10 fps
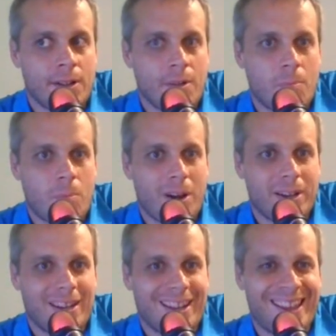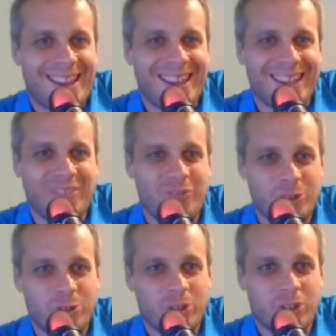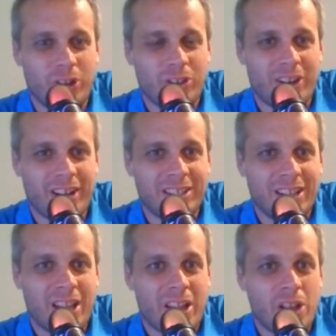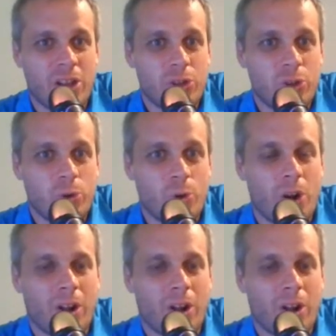But in a futures contract, you